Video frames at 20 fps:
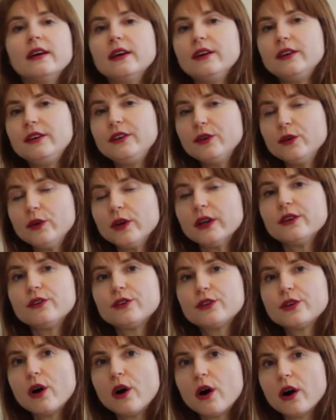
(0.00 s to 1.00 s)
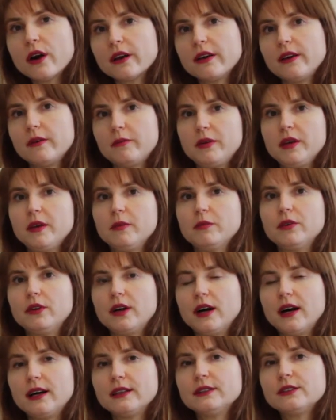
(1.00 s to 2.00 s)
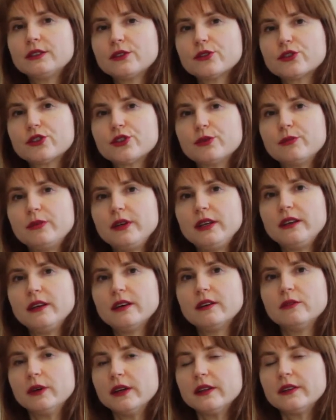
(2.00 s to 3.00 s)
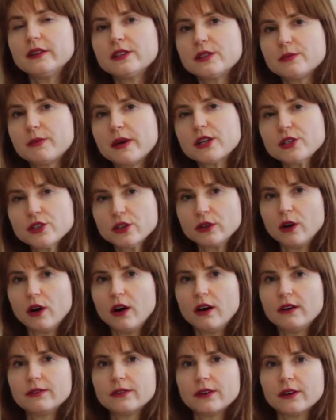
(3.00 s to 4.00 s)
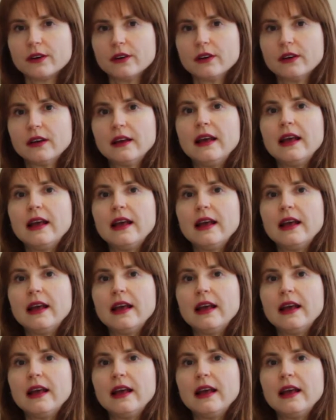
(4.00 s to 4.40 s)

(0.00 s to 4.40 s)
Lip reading: You can target people on social media with a special offer